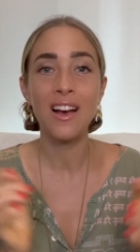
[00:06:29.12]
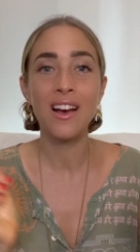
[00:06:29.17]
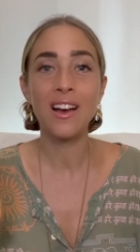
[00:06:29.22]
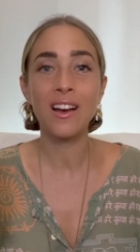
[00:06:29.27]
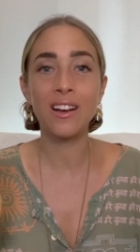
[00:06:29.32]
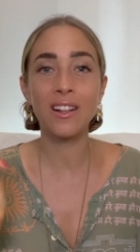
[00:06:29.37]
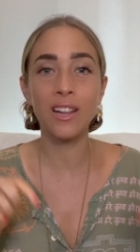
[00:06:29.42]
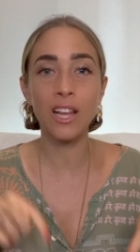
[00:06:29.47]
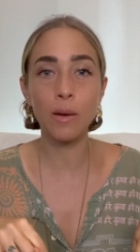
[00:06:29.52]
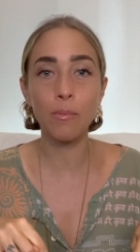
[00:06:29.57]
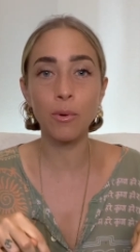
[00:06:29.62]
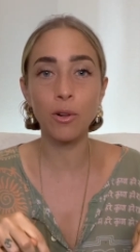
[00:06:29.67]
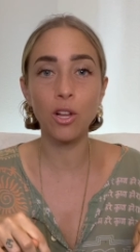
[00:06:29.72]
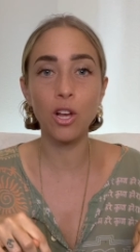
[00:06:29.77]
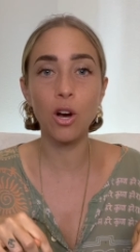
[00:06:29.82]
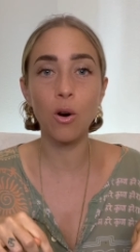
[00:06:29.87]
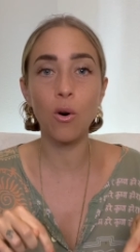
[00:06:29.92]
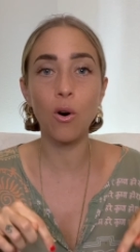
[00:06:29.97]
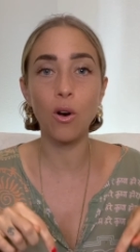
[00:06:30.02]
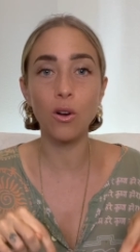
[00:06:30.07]
Click
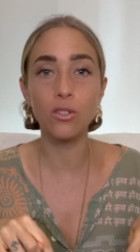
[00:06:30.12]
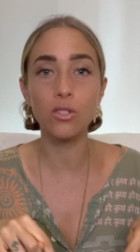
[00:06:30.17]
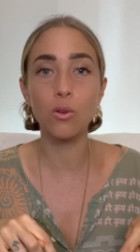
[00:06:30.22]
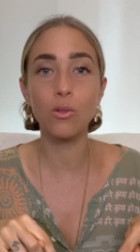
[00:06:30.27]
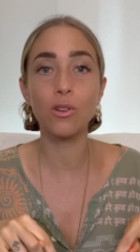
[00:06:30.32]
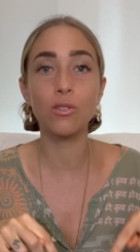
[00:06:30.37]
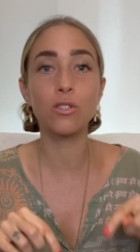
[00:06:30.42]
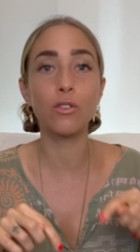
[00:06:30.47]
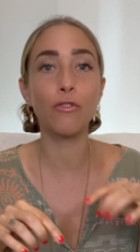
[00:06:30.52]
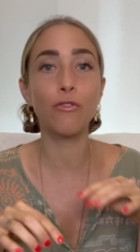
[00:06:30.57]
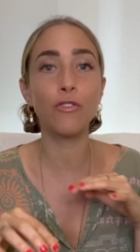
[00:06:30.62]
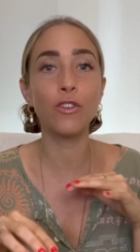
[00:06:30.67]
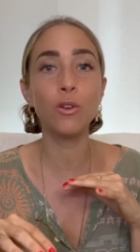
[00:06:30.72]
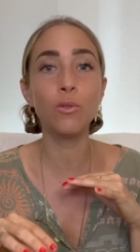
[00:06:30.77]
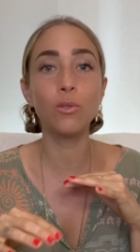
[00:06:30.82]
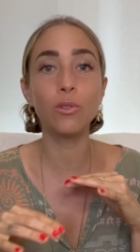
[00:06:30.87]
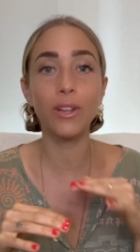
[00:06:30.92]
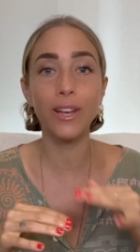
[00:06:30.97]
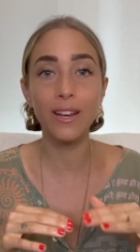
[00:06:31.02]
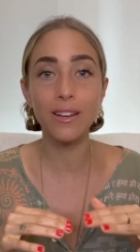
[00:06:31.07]
below. Also, there's a few
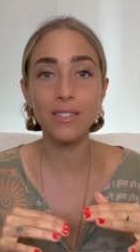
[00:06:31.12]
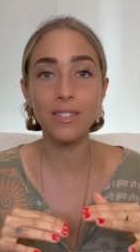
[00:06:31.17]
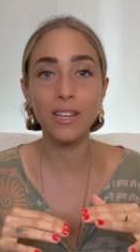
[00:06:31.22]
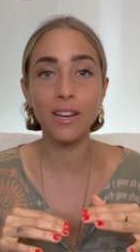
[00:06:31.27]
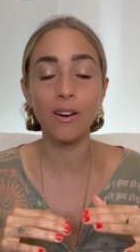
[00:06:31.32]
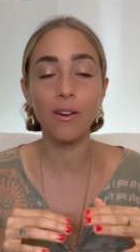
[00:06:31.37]
links here.